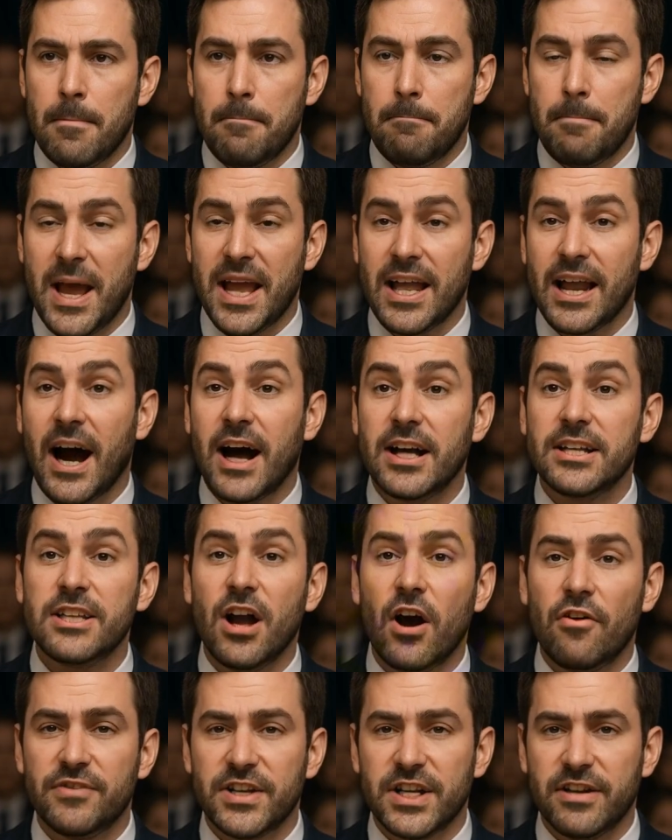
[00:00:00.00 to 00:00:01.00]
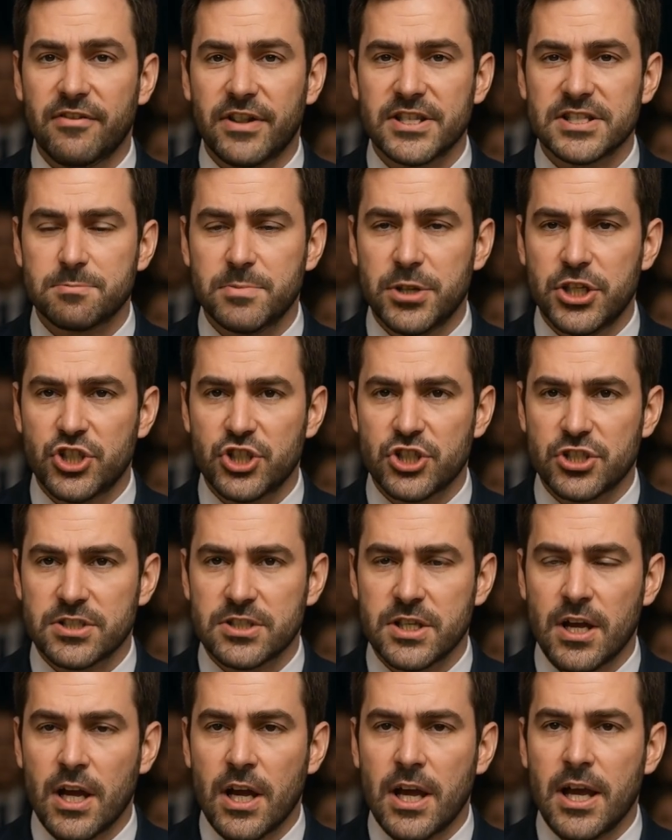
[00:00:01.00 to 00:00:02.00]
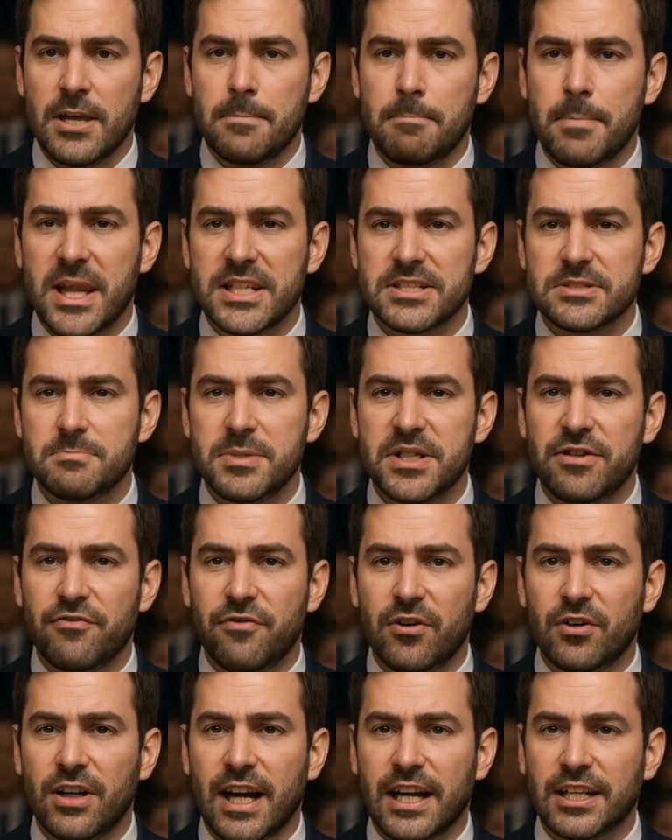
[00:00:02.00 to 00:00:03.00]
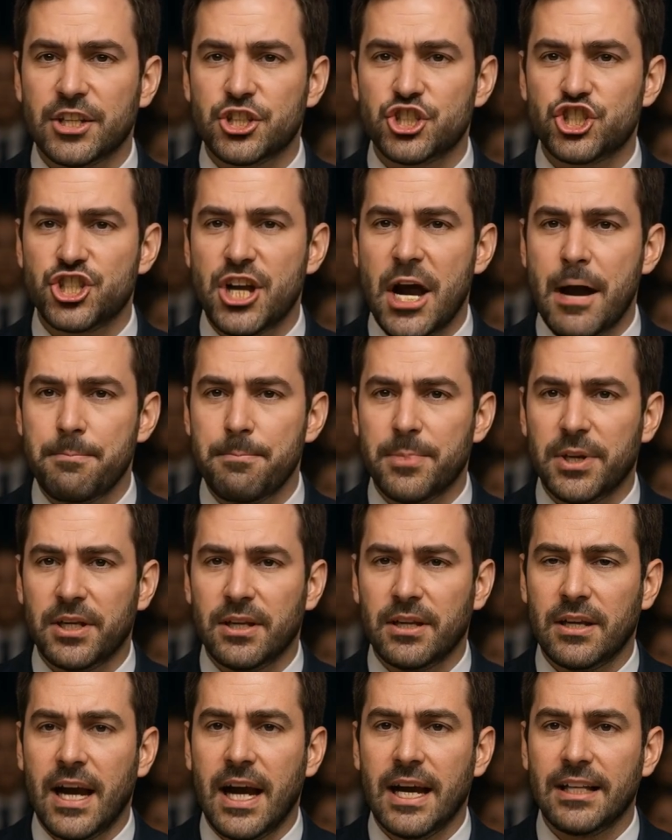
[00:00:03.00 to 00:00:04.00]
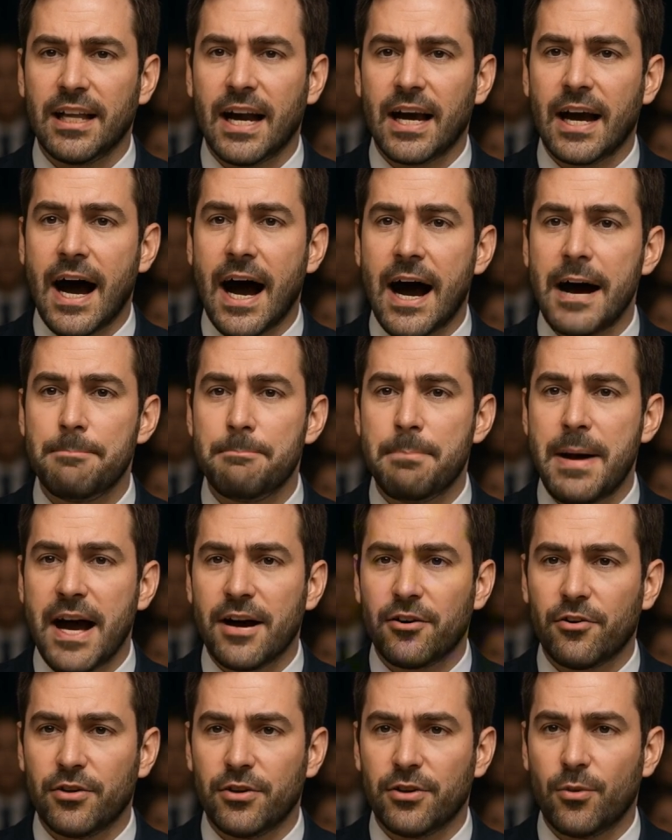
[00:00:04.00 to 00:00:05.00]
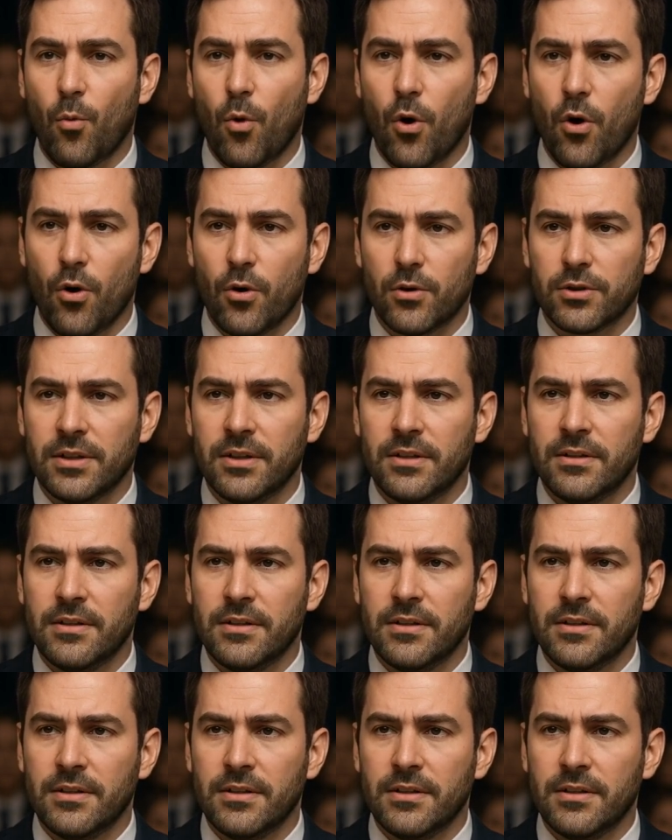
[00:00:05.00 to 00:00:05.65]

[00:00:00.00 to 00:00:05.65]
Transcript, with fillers: Man, I love giving speeches. It makes me feel like a champion and like I matter in the world.